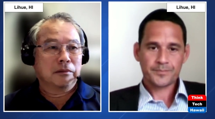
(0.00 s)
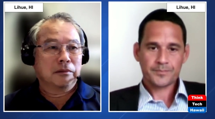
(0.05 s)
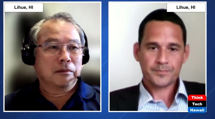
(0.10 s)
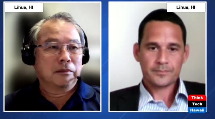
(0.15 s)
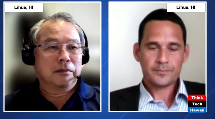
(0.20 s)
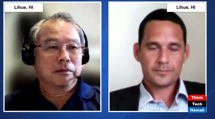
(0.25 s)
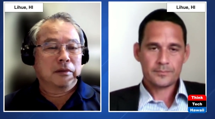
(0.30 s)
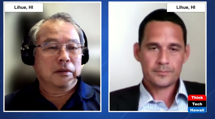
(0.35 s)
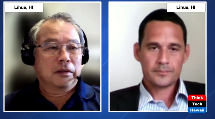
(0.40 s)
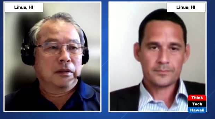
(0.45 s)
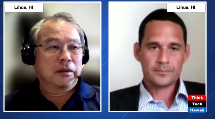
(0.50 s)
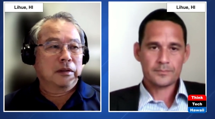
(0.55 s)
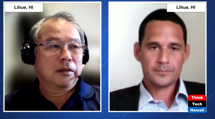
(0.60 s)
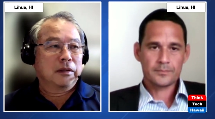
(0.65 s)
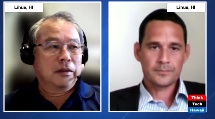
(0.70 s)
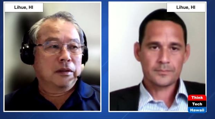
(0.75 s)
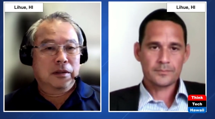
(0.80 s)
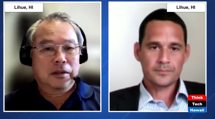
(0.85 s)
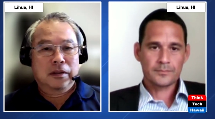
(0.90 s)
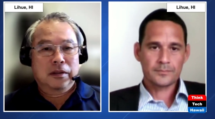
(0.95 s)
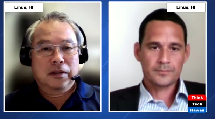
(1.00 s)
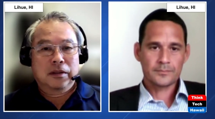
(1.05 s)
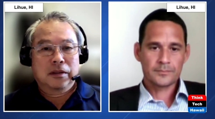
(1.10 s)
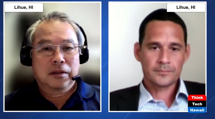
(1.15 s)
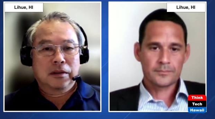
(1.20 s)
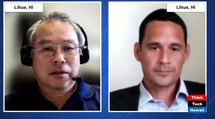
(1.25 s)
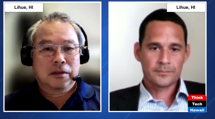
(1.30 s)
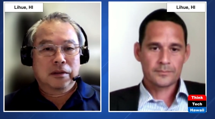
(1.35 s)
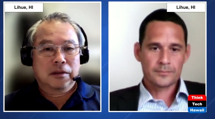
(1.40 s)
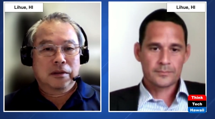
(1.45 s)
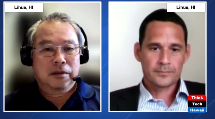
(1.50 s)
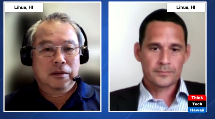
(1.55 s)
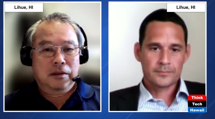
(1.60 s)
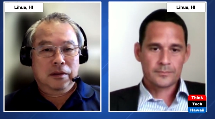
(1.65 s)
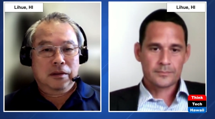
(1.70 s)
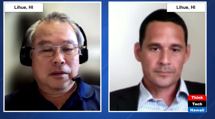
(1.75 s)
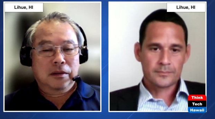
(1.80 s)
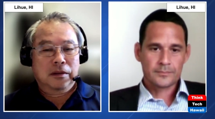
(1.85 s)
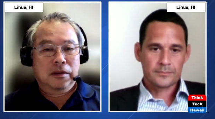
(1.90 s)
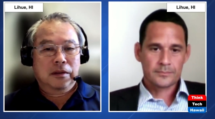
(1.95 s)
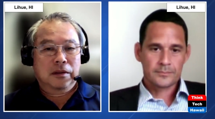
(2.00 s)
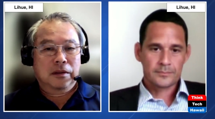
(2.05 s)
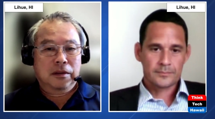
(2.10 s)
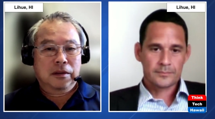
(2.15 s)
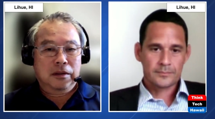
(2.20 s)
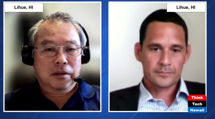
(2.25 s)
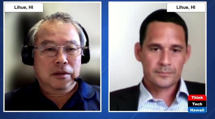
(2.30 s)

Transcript: Nobody speaks.